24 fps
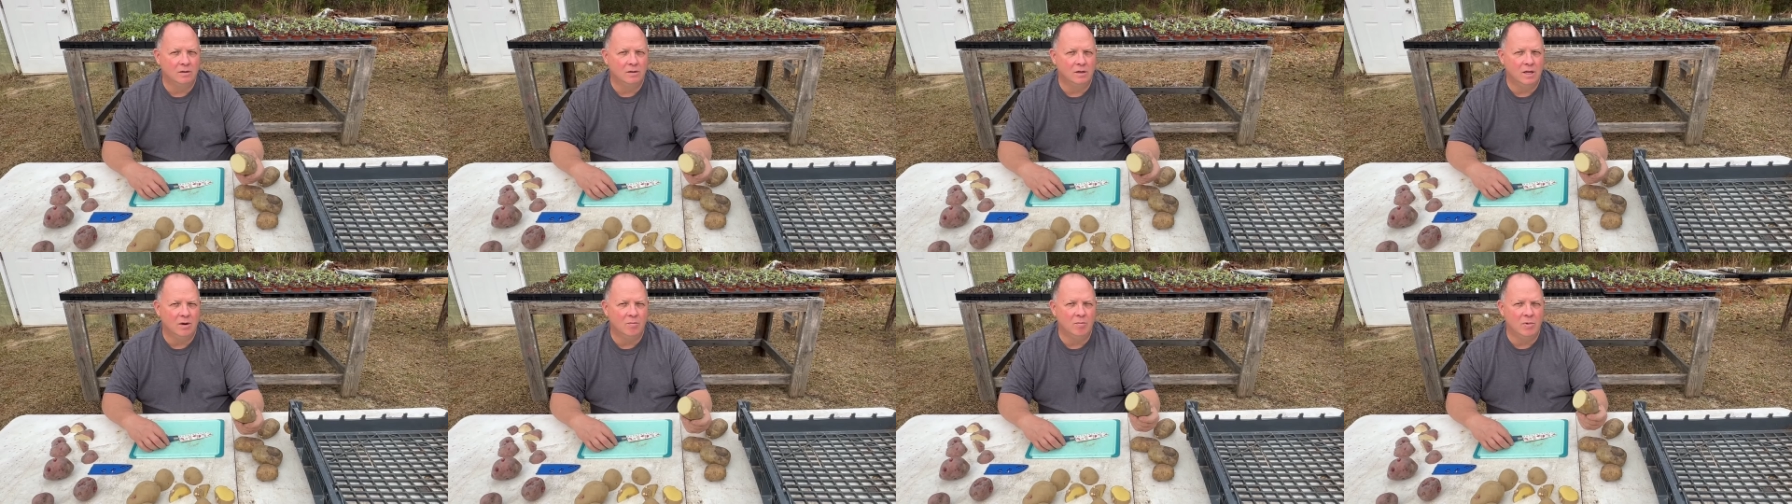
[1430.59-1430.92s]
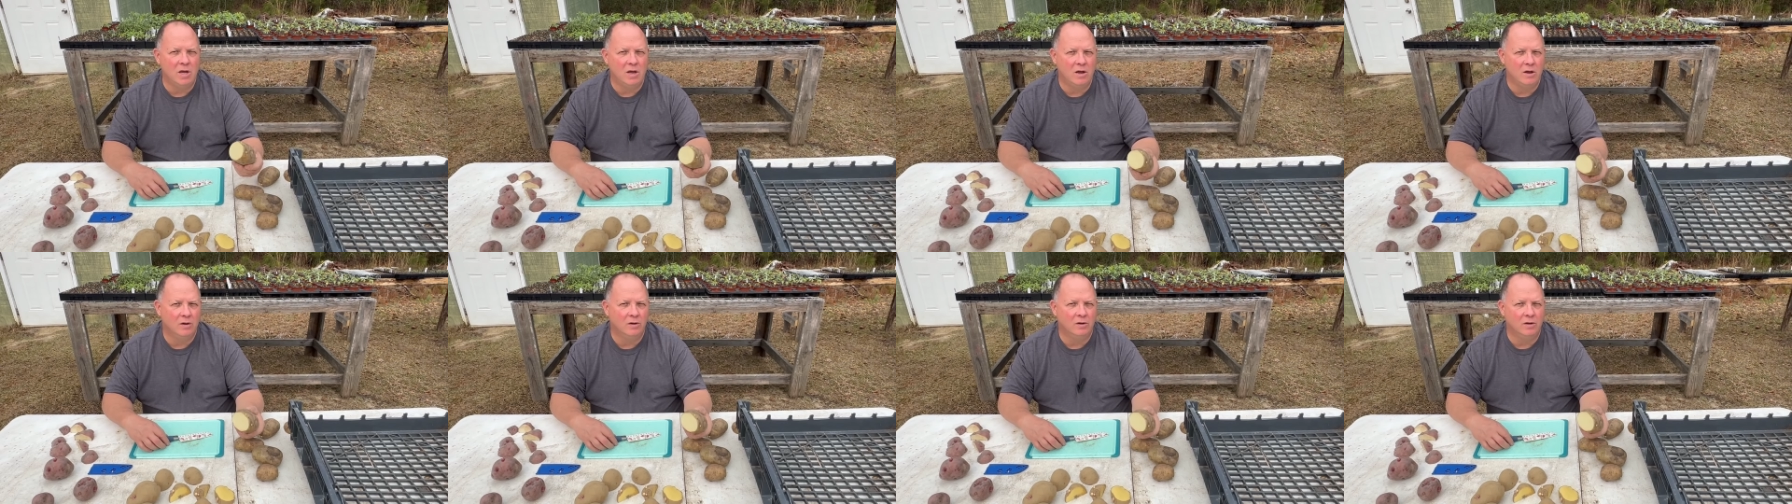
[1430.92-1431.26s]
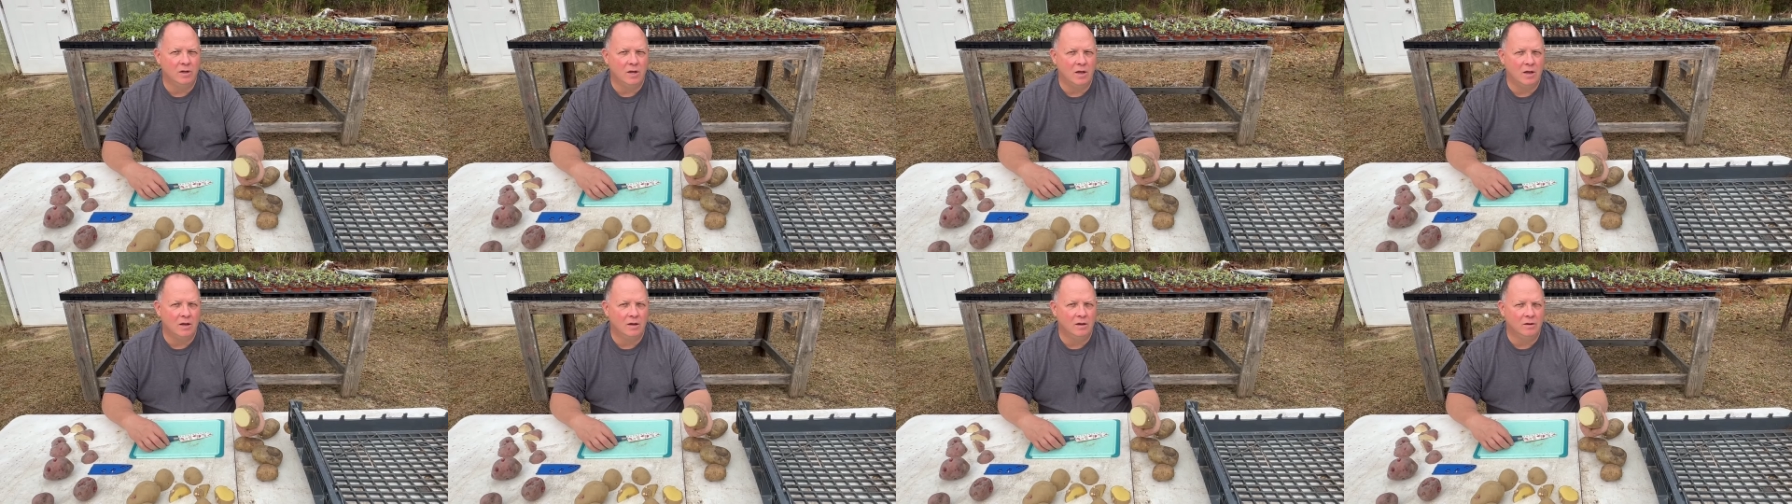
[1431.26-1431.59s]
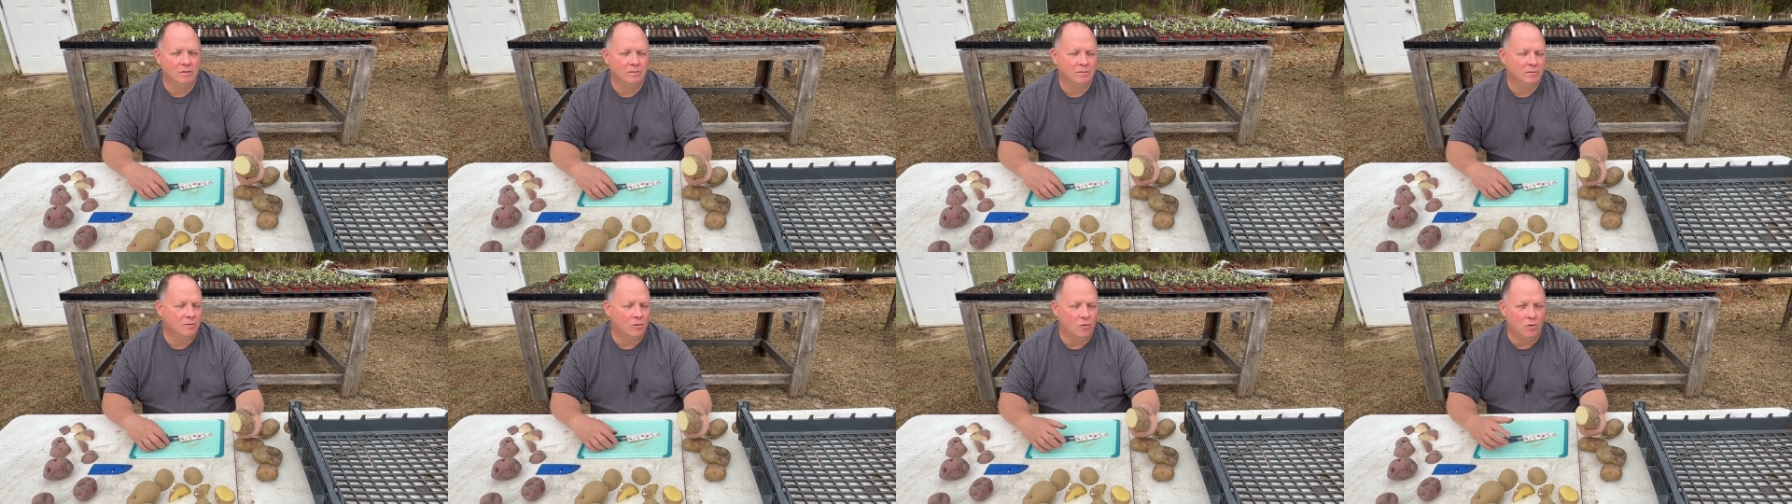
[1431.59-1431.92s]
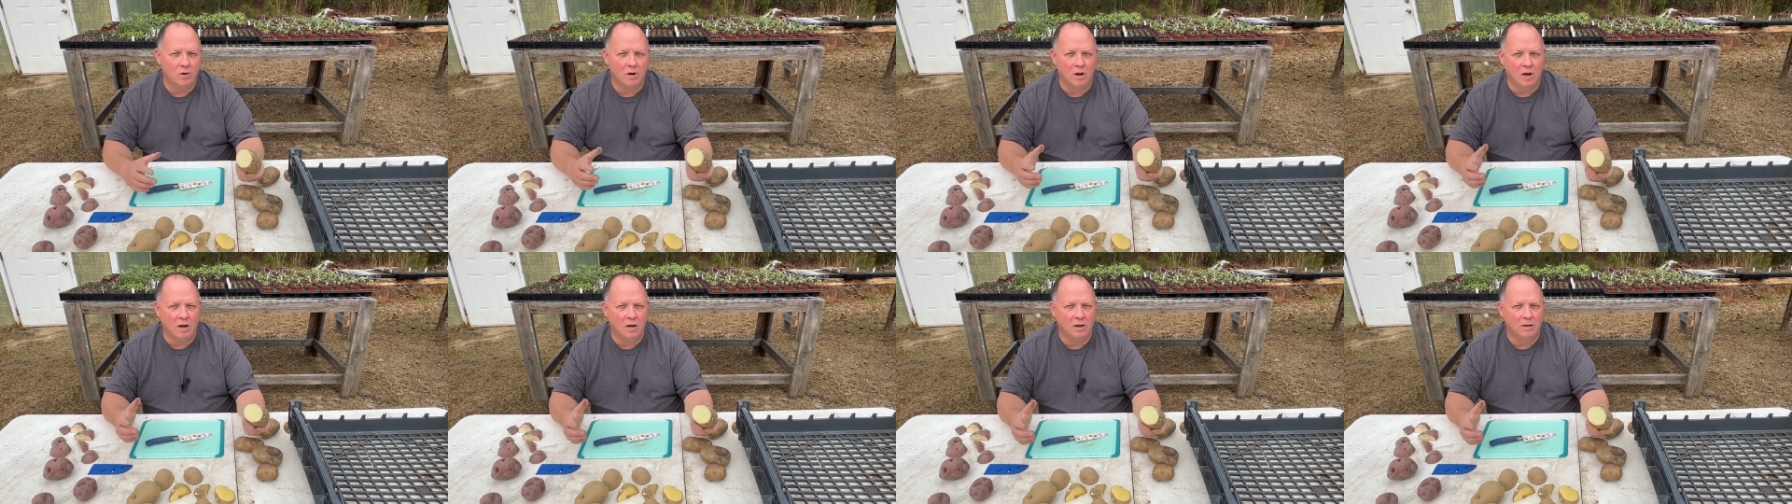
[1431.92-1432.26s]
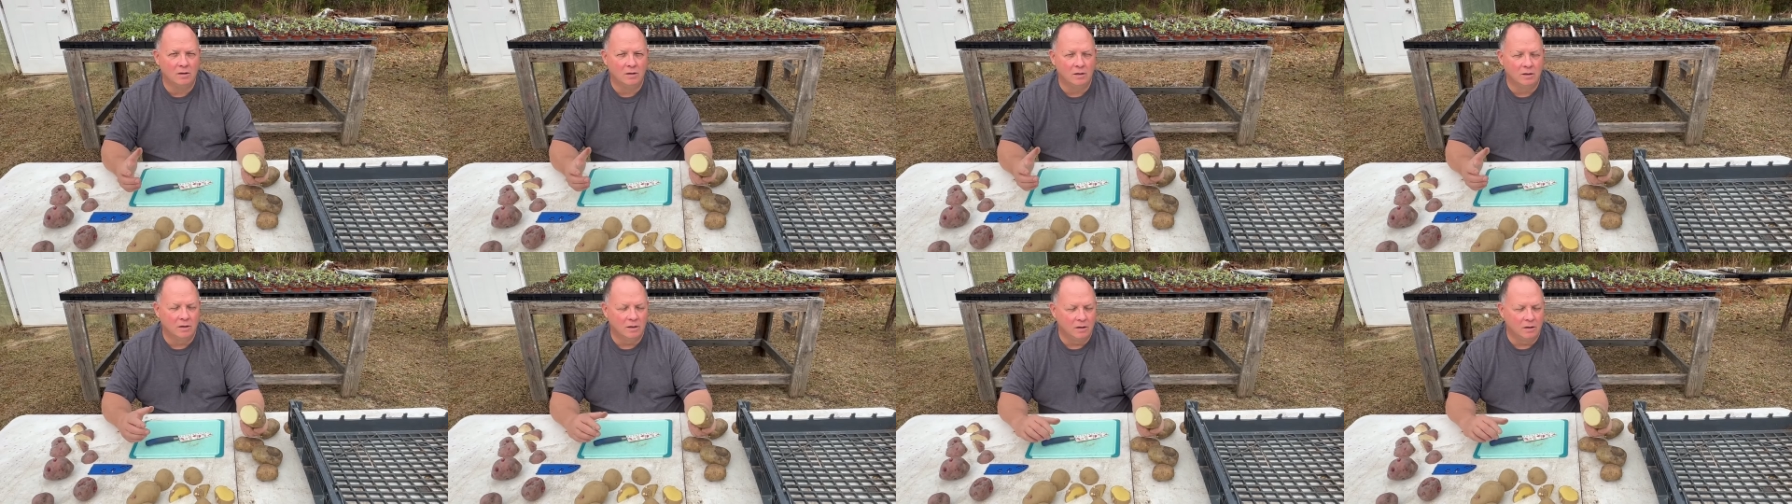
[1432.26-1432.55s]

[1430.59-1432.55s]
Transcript: let them heal again or not,